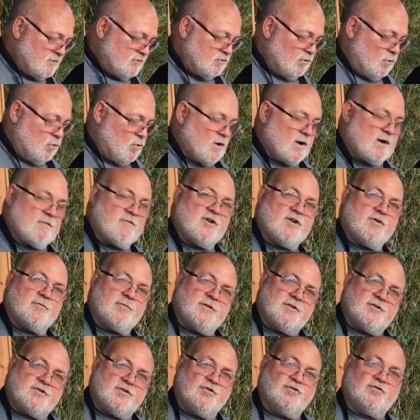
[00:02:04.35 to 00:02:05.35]
So whatever you
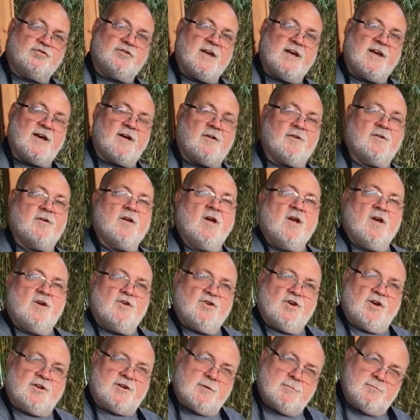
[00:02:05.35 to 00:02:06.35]
reduce down,
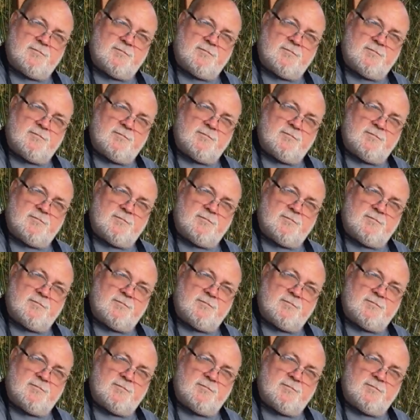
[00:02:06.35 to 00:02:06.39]
you have to